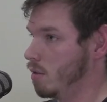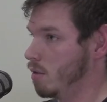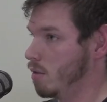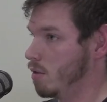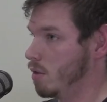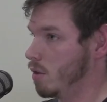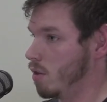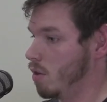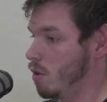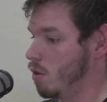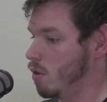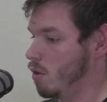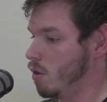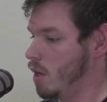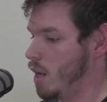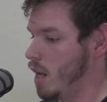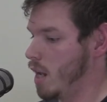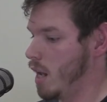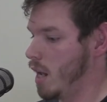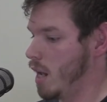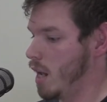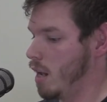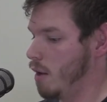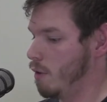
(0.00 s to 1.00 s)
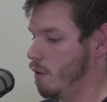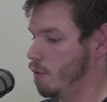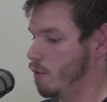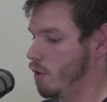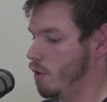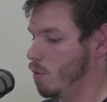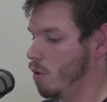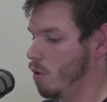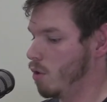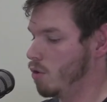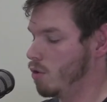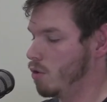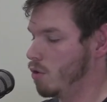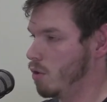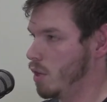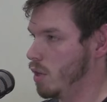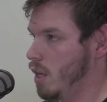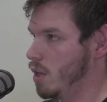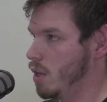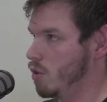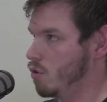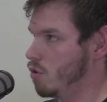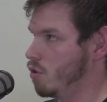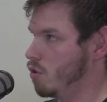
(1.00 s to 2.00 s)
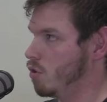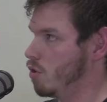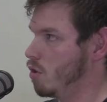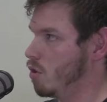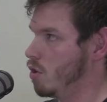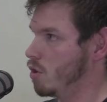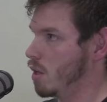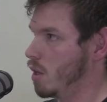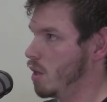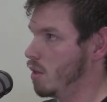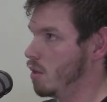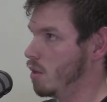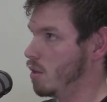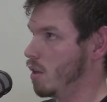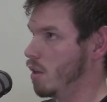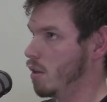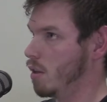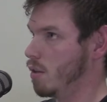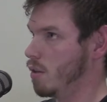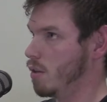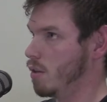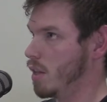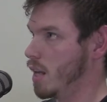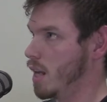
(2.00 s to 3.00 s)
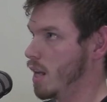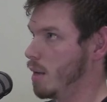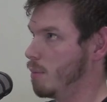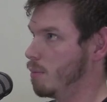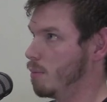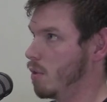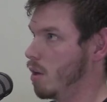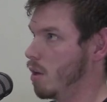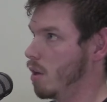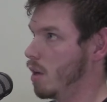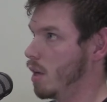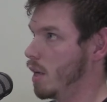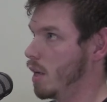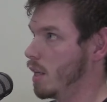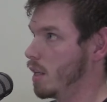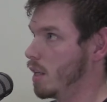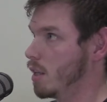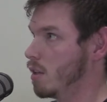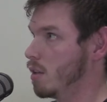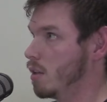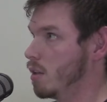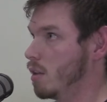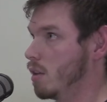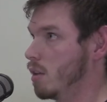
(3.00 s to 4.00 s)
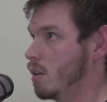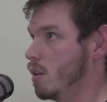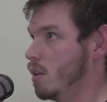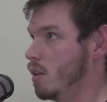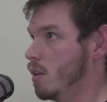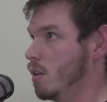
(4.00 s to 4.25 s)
So if you want to introduce a theme like,